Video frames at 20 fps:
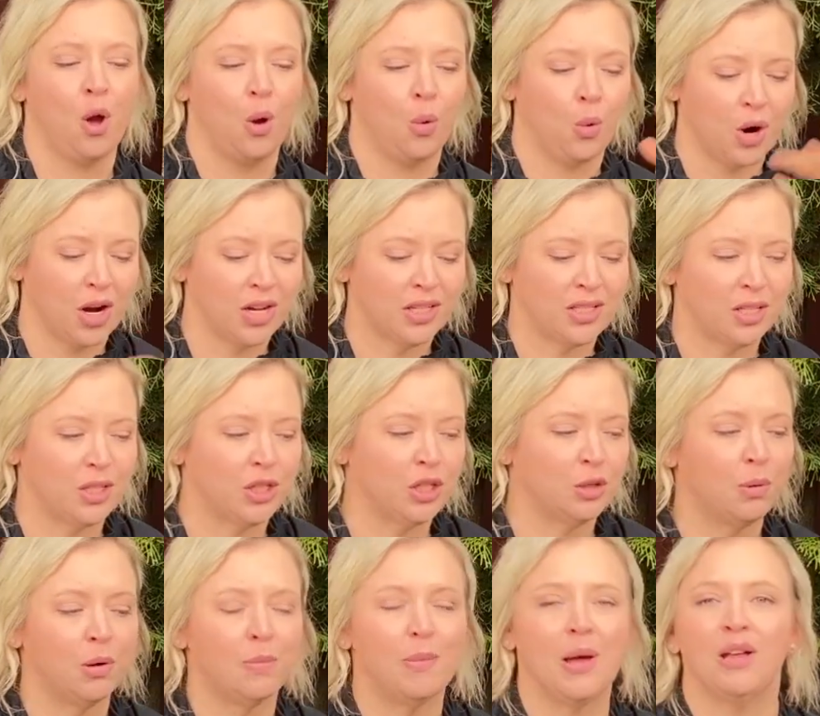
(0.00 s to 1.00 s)
Whereas the
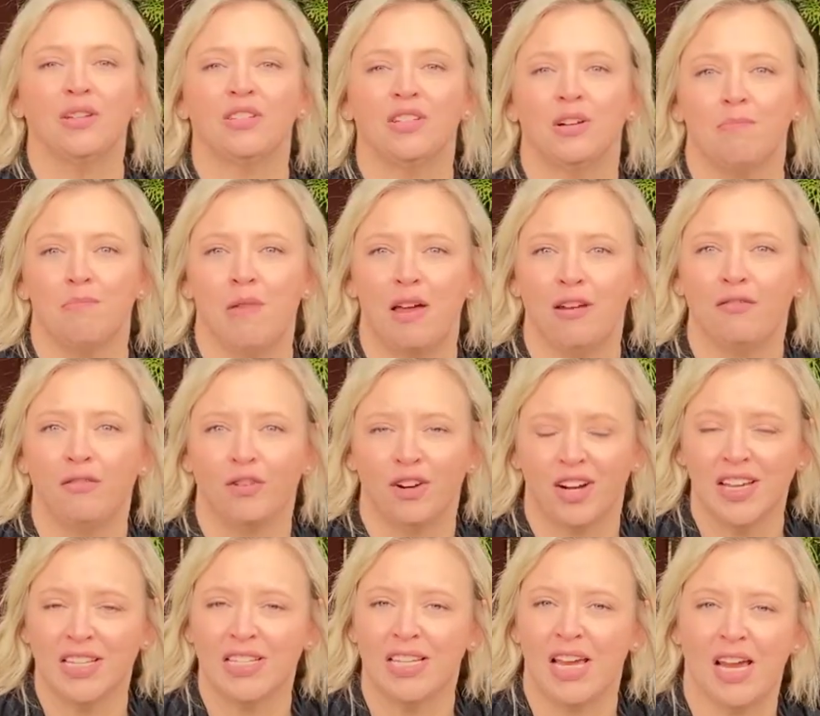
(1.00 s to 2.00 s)
Super Bells are meant for
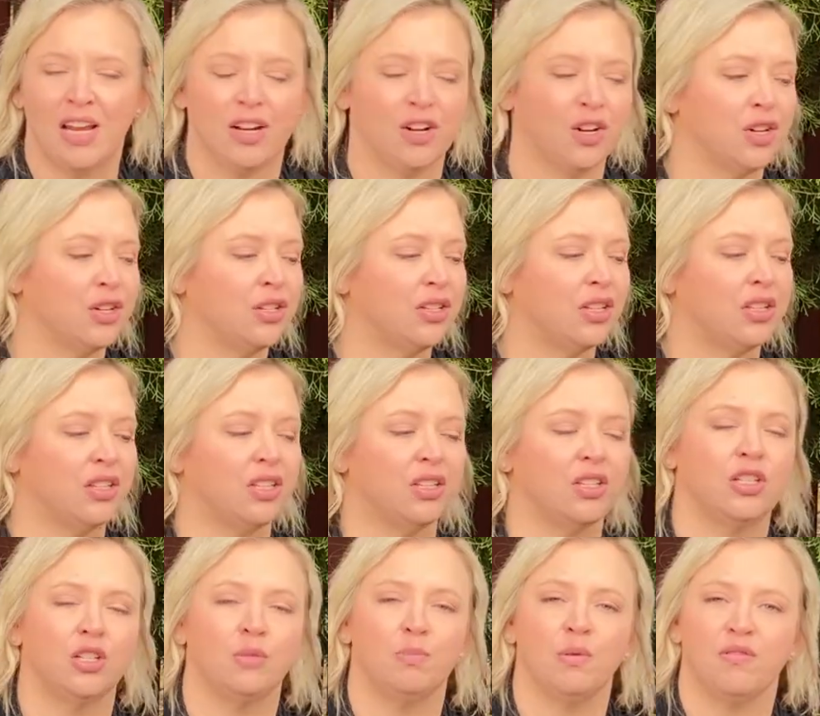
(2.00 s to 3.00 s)
containers, the
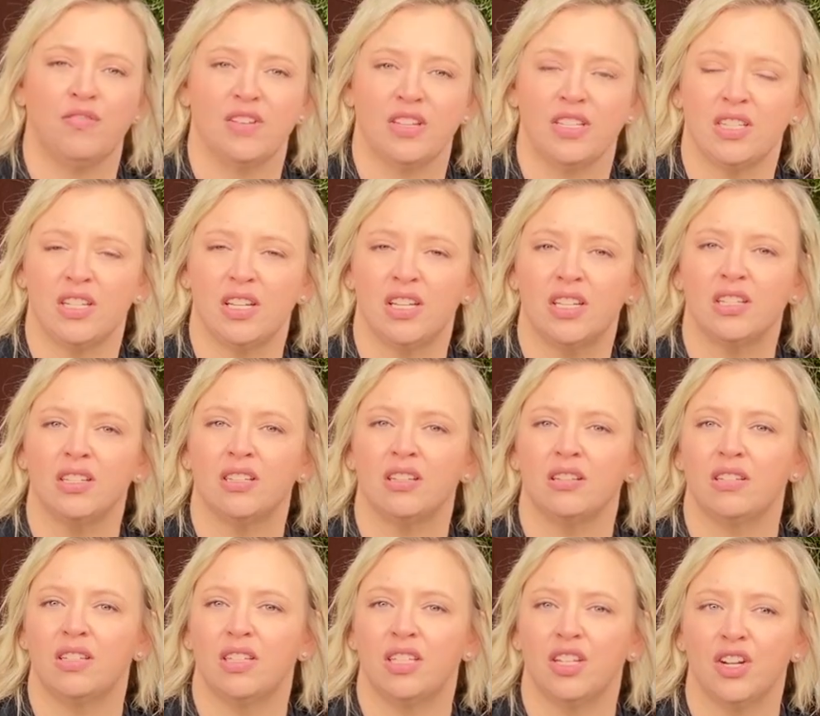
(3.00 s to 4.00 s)
Super Vistas
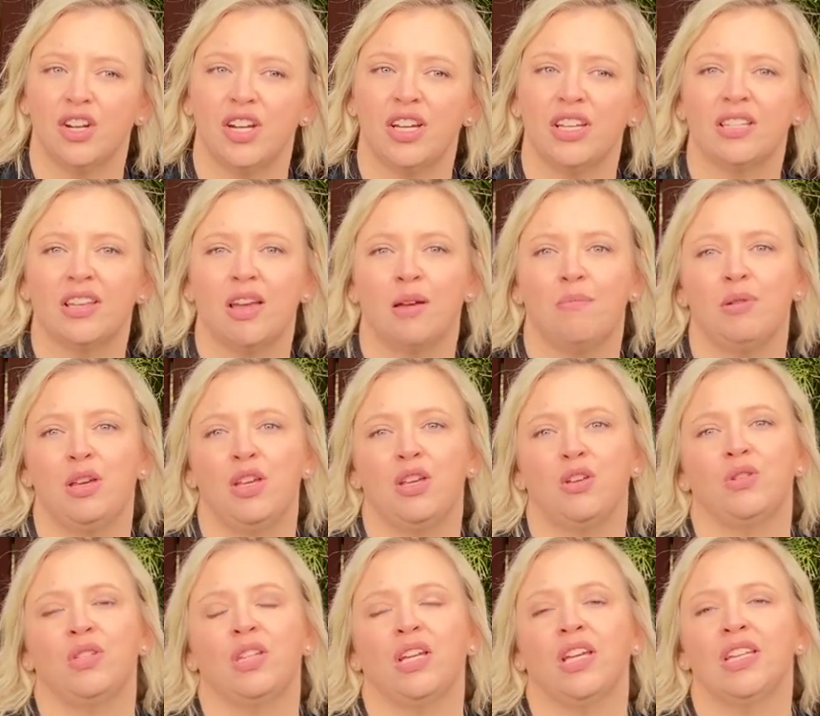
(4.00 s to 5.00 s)
series can be
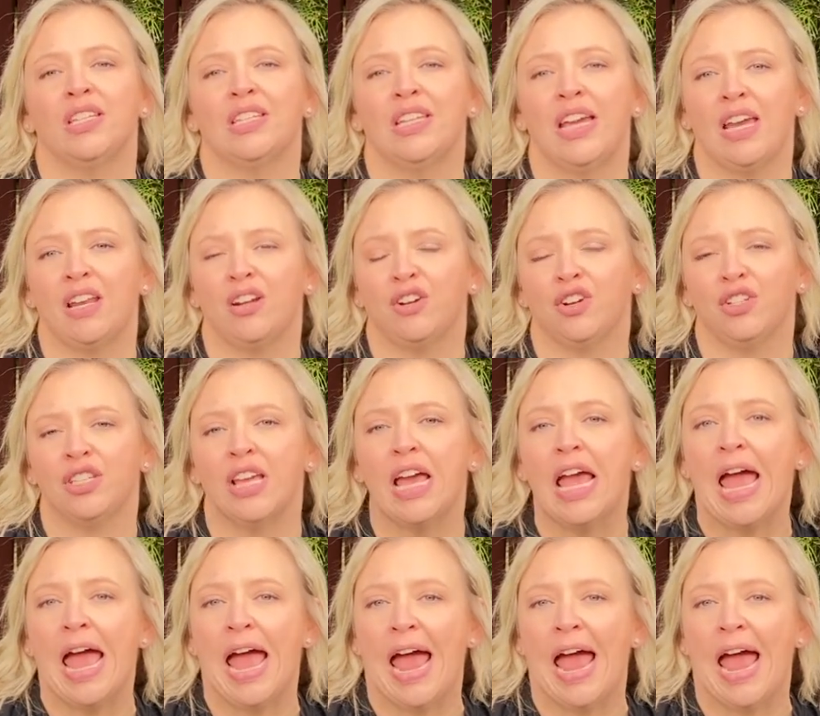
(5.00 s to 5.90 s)
used in containers